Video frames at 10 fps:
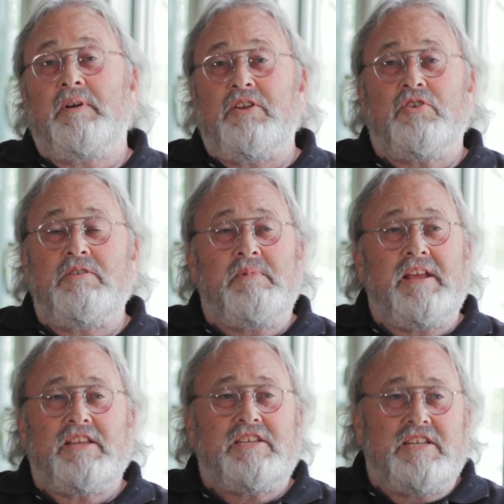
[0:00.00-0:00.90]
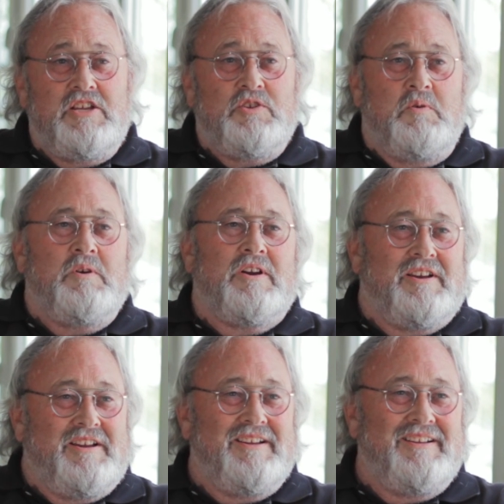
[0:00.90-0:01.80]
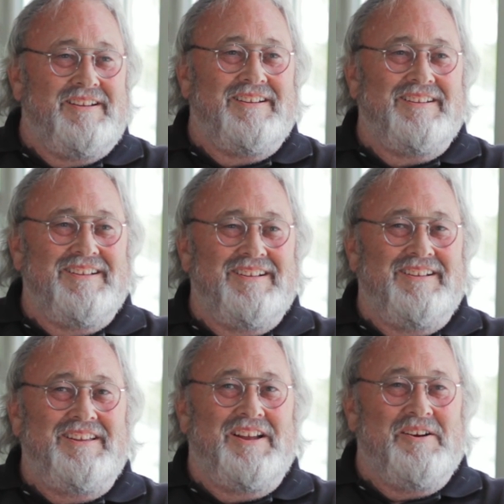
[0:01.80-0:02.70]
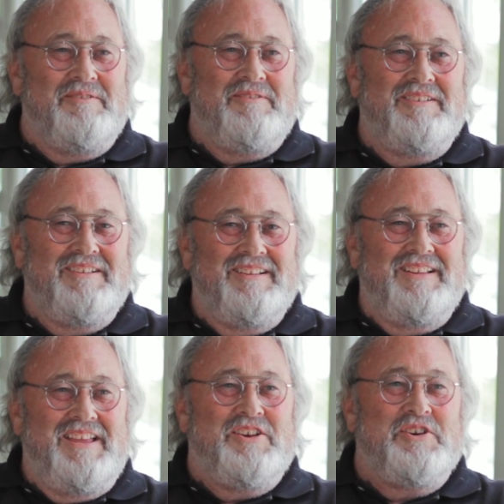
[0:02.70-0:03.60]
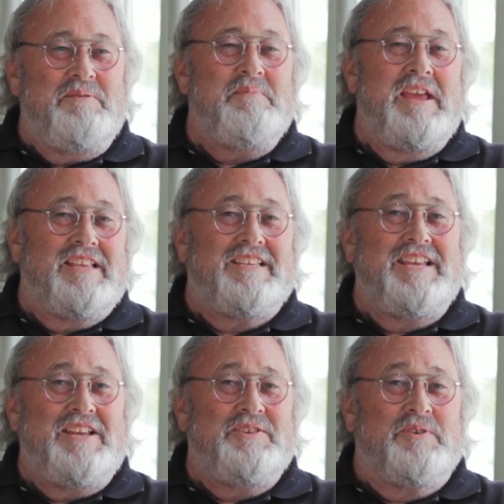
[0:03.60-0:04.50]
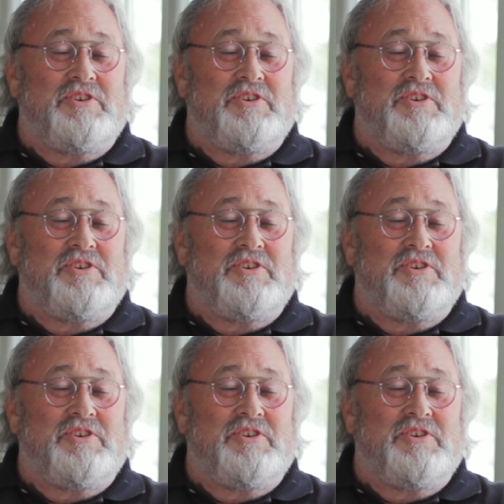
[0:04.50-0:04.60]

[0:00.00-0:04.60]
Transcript: But he couldn't make the scenes work. You know, he couldn't make the scenes